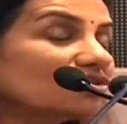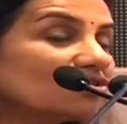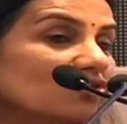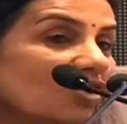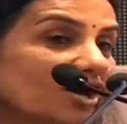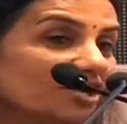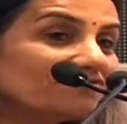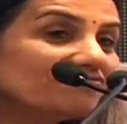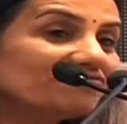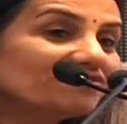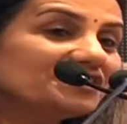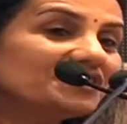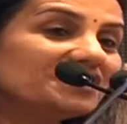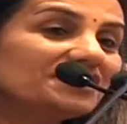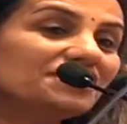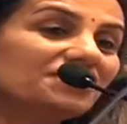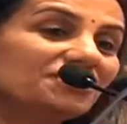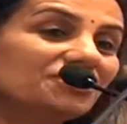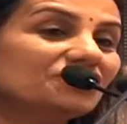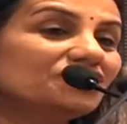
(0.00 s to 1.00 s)

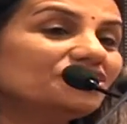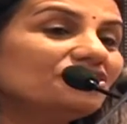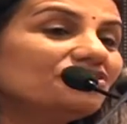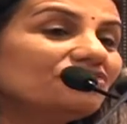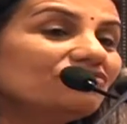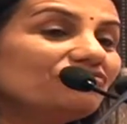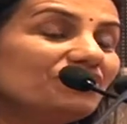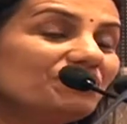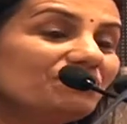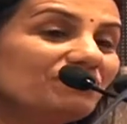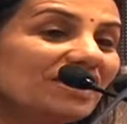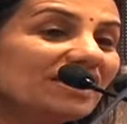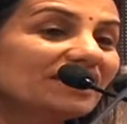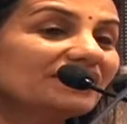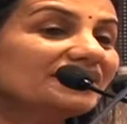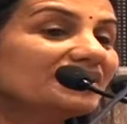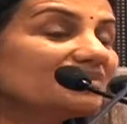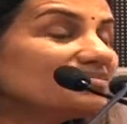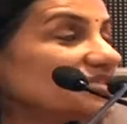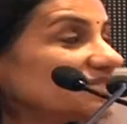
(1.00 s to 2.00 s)
confident, we
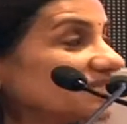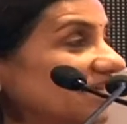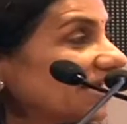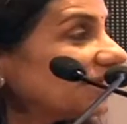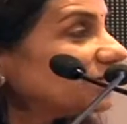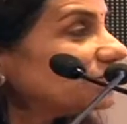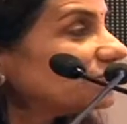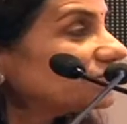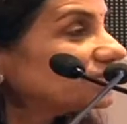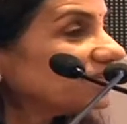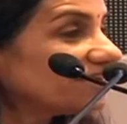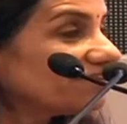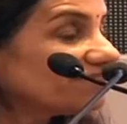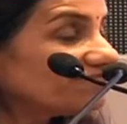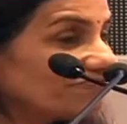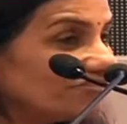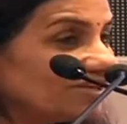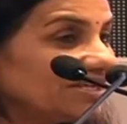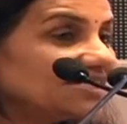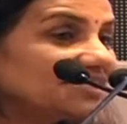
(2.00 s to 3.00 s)
make them stand on their
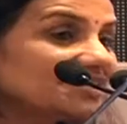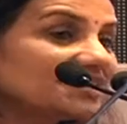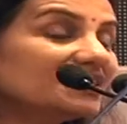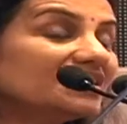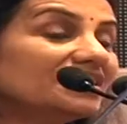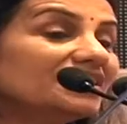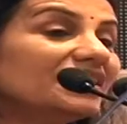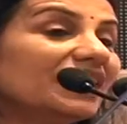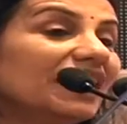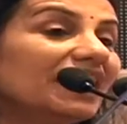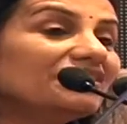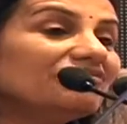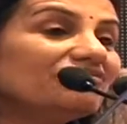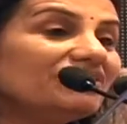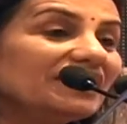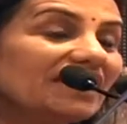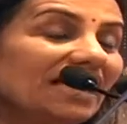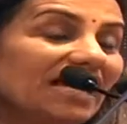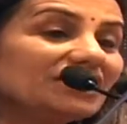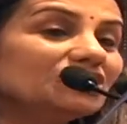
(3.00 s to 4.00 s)
feet, and
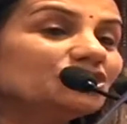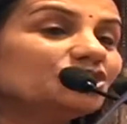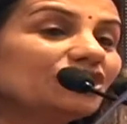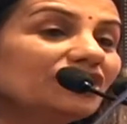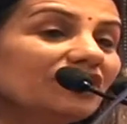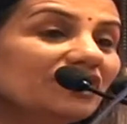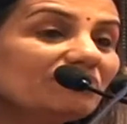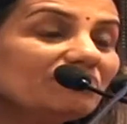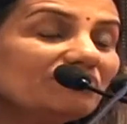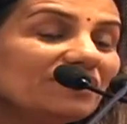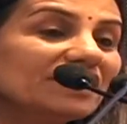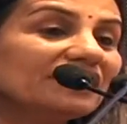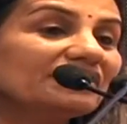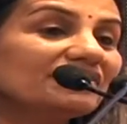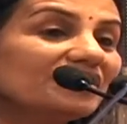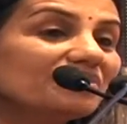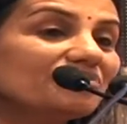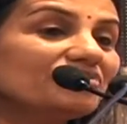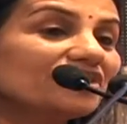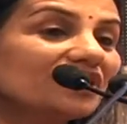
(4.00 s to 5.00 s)
we actually make
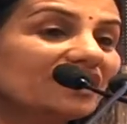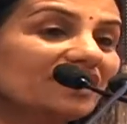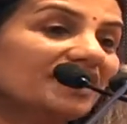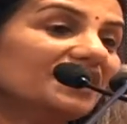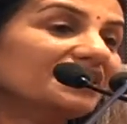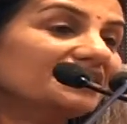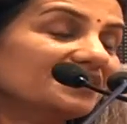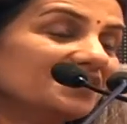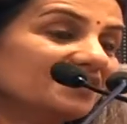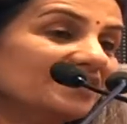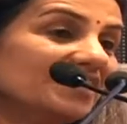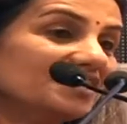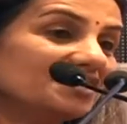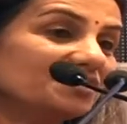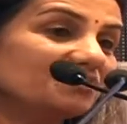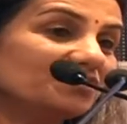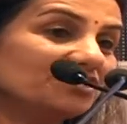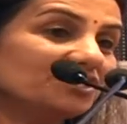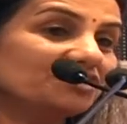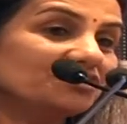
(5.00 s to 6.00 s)
them realize their
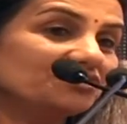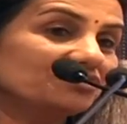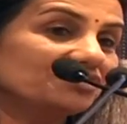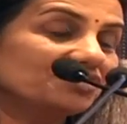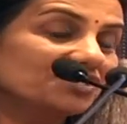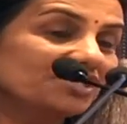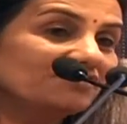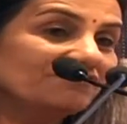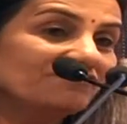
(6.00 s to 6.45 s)
aspirations. In